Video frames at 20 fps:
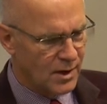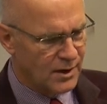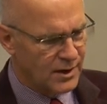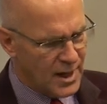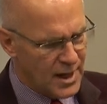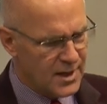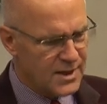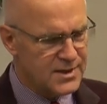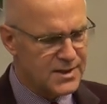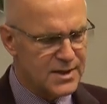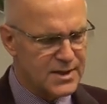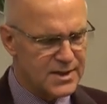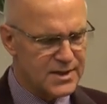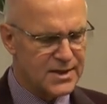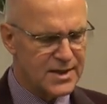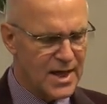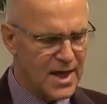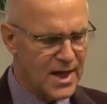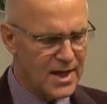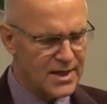Let us
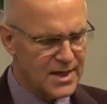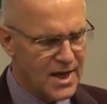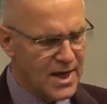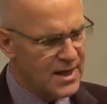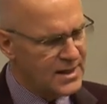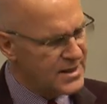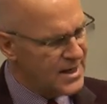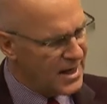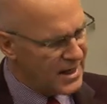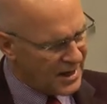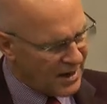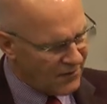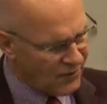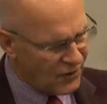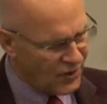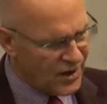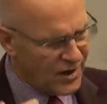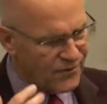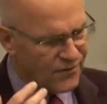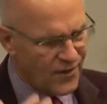instead take
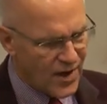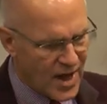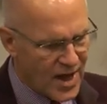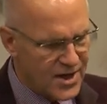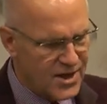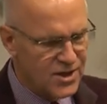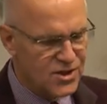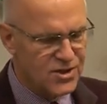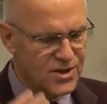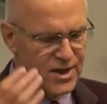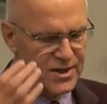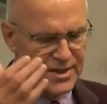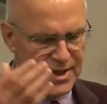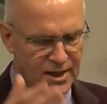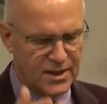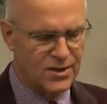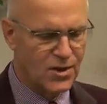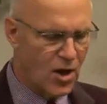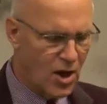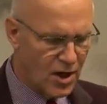every advantage that
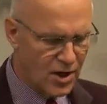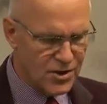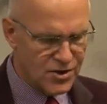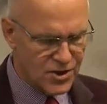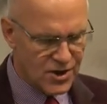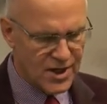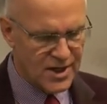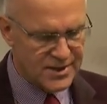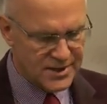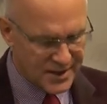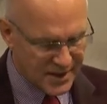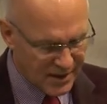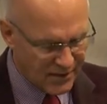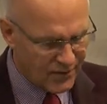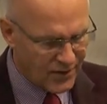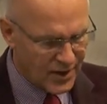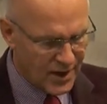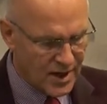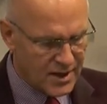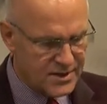technology has
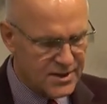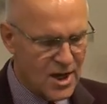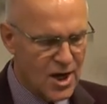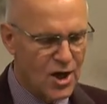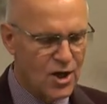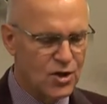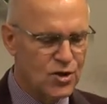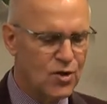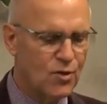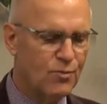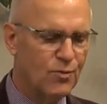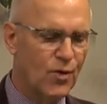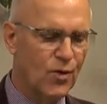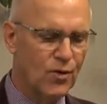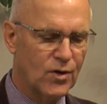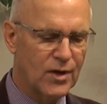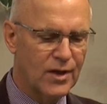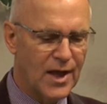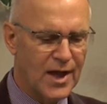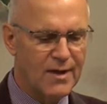given us to
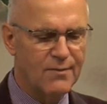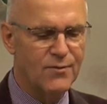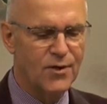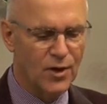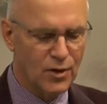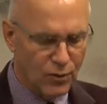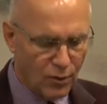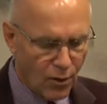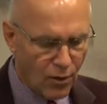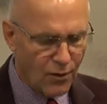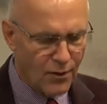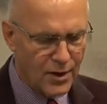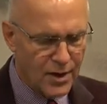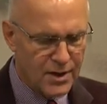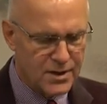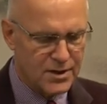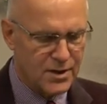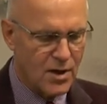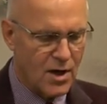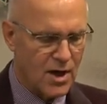proclaim the
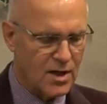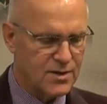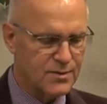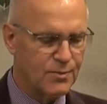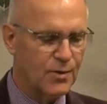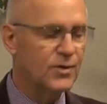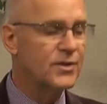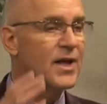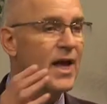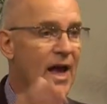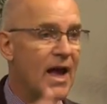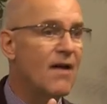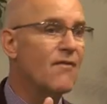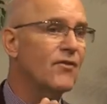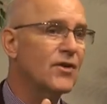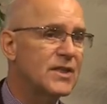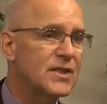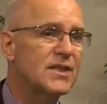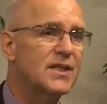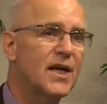glorious gospel to
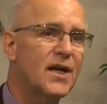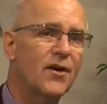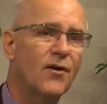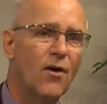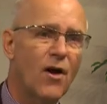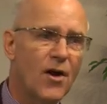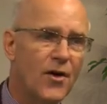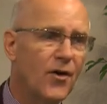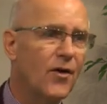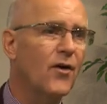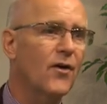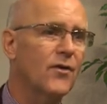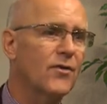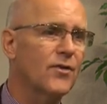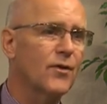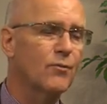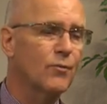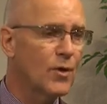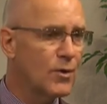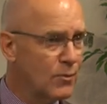every sinner on
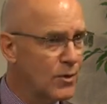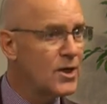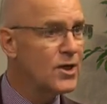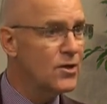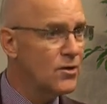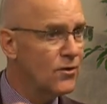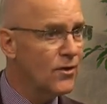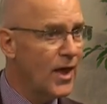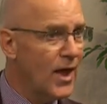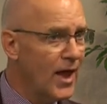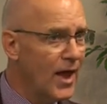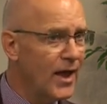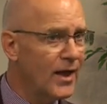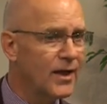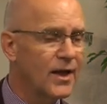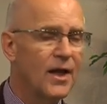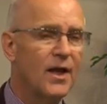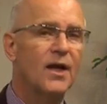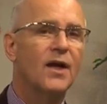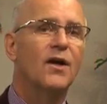earth. And when we do
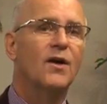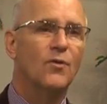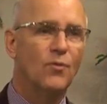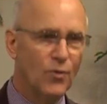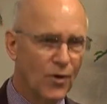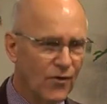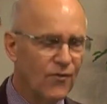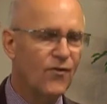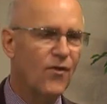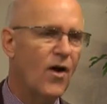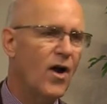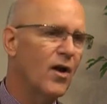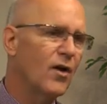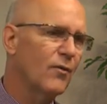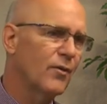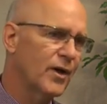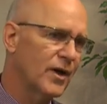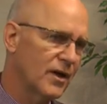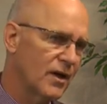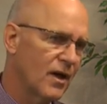that, we're
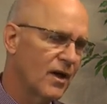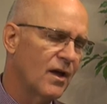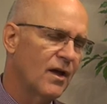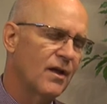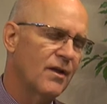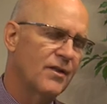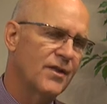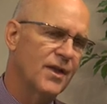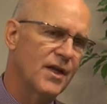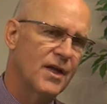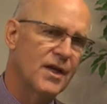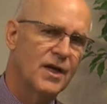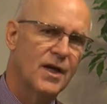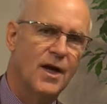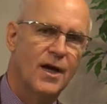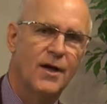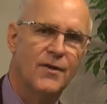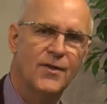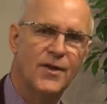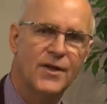following
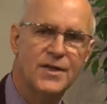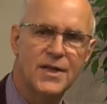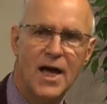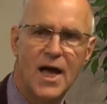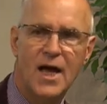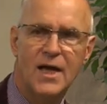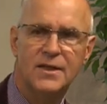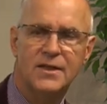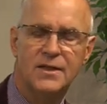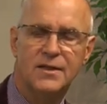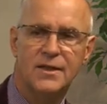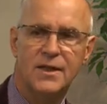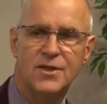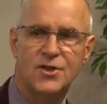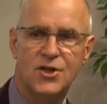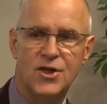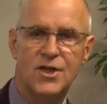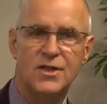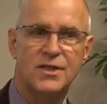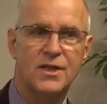the task that
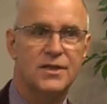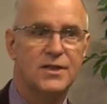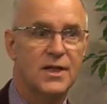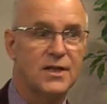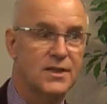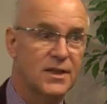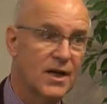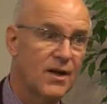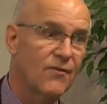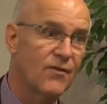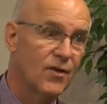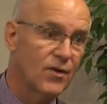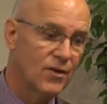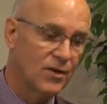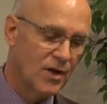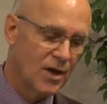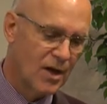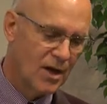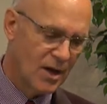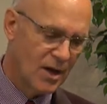Jesus has
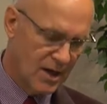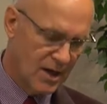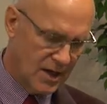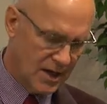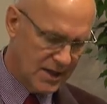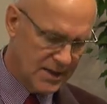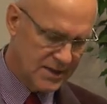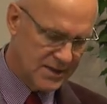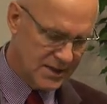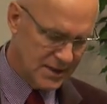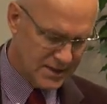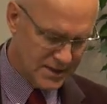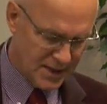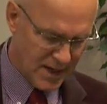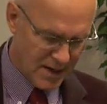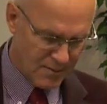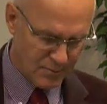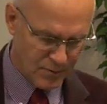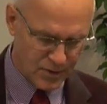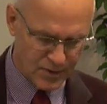given His
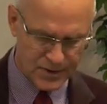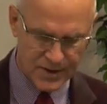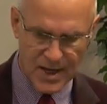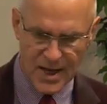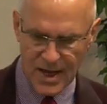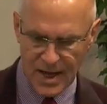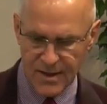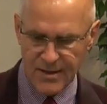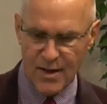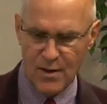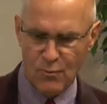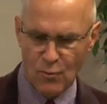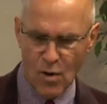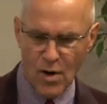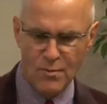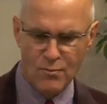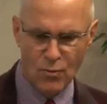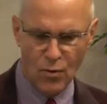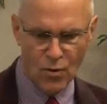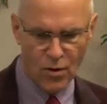disciples. And then
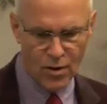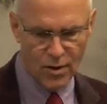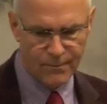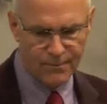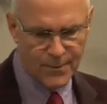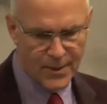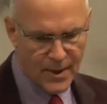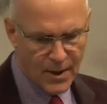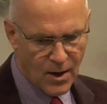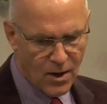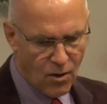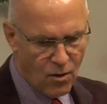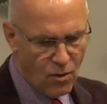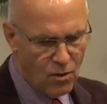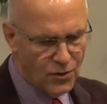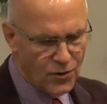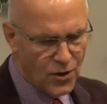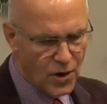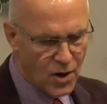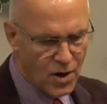one more,
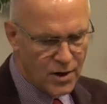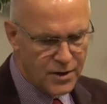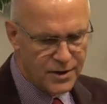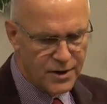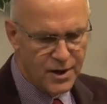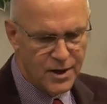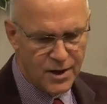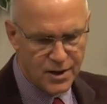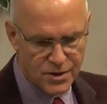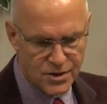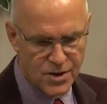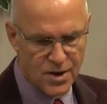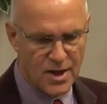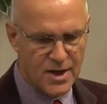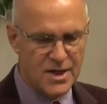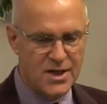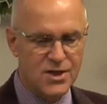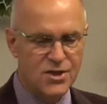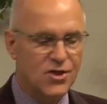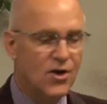hold on to
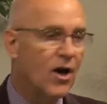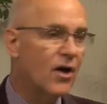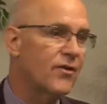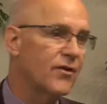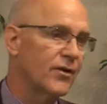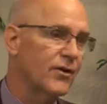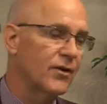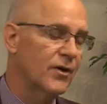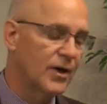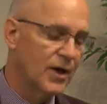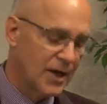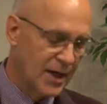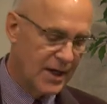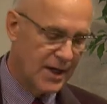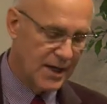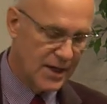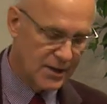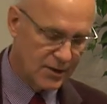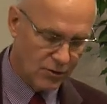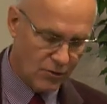each other
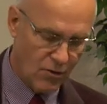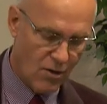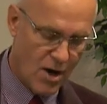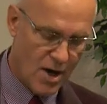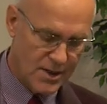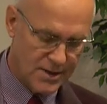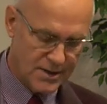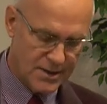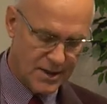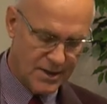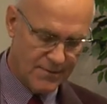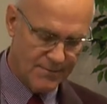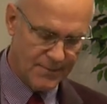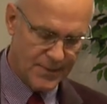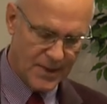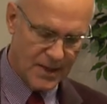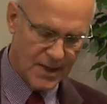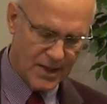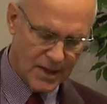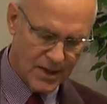in Christ.
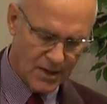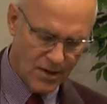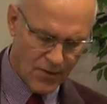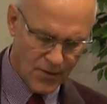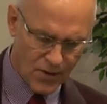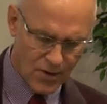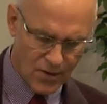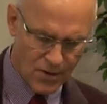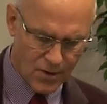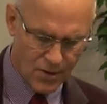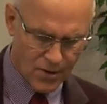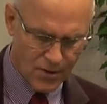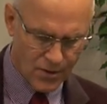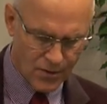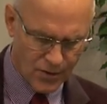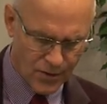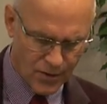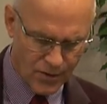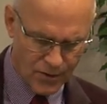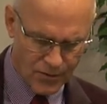You know,
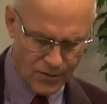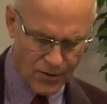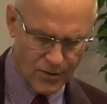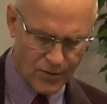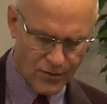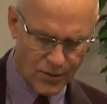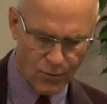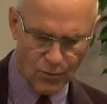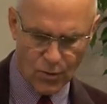the